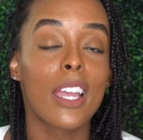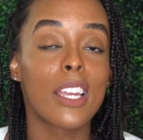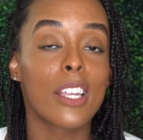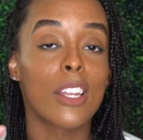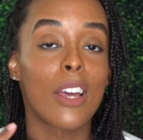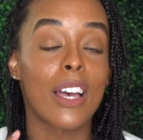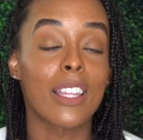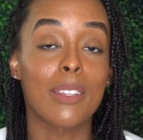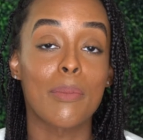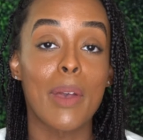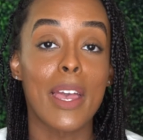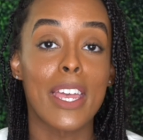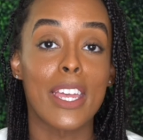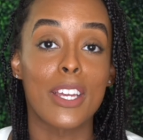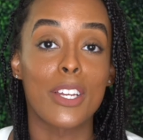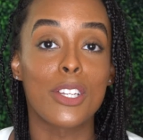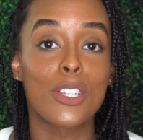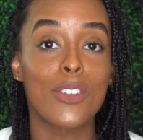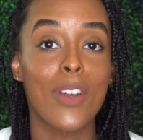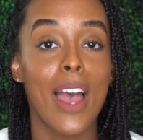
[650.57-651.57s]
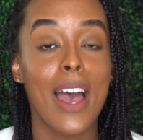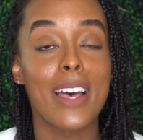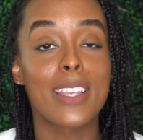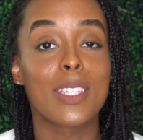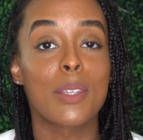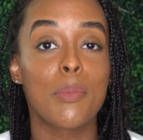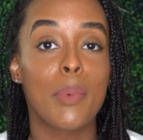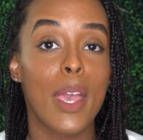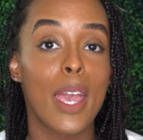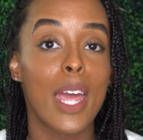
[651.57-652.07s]
After my hair dries
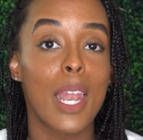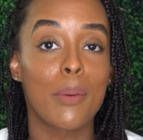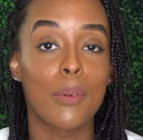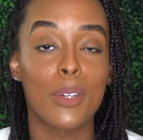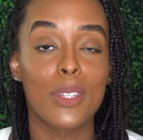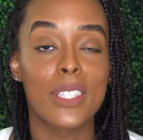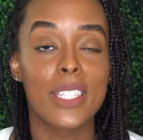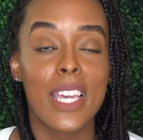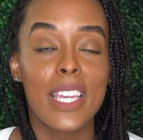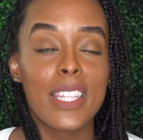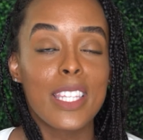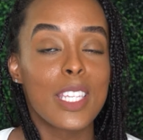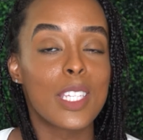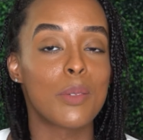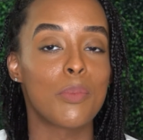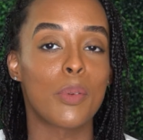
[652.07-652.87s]
a bit, I'm gonna take these